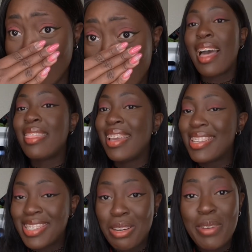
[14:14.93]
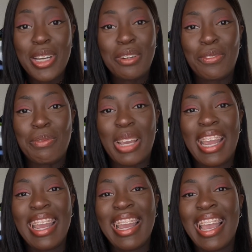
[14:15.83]
I think it's gonna be good for
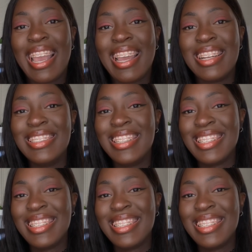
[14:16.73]
me, and